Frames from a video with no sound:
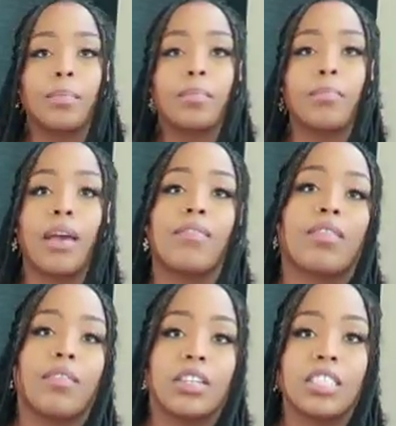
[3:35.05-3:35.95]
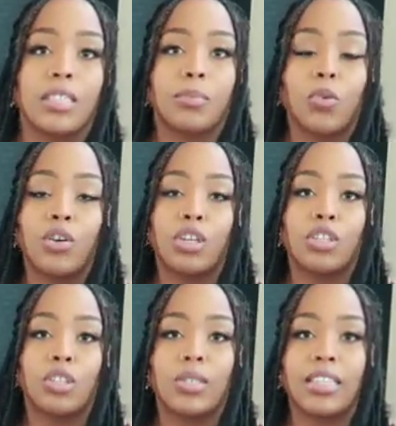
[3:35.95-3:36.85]
My favorite tip
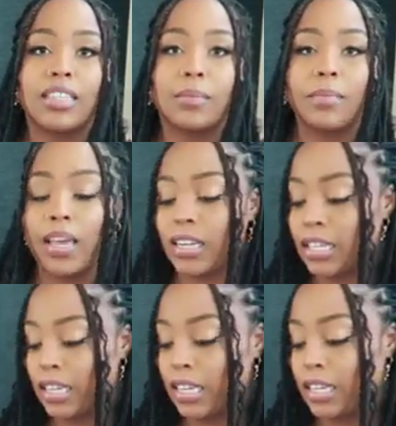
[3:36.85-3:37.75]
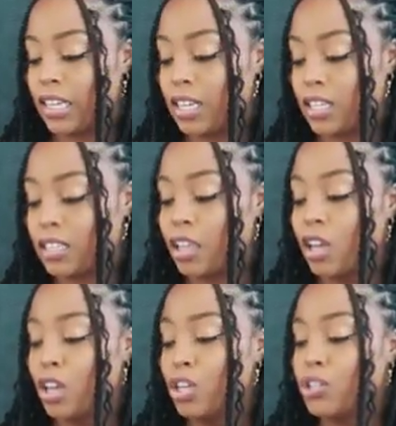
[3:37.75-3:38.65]
on using the Mannequin is
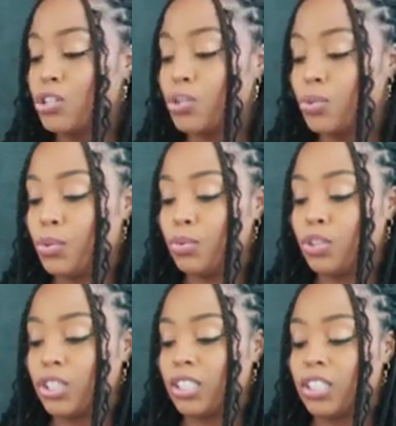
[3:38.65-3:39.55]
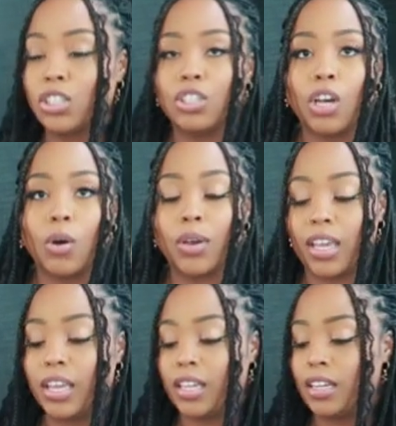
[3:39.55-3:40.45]
to just go
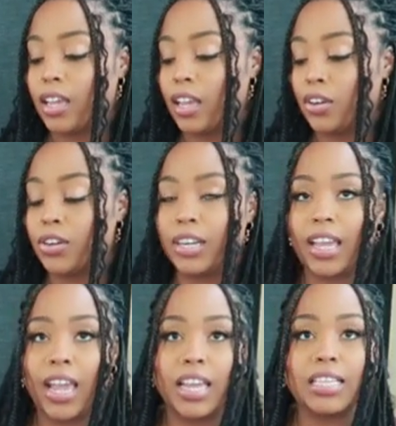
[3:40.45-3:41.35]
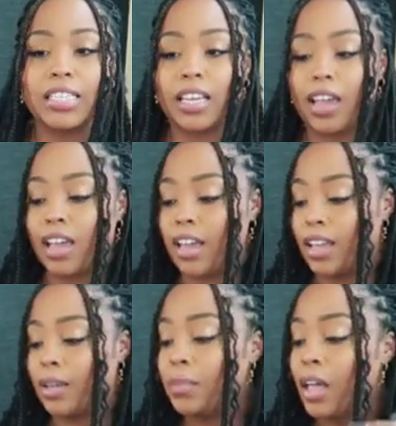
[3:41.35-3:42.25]
in and create
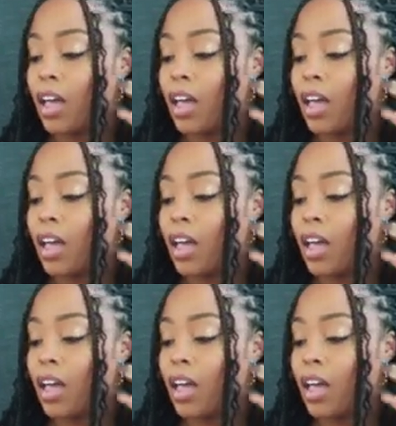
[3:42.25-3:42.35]
a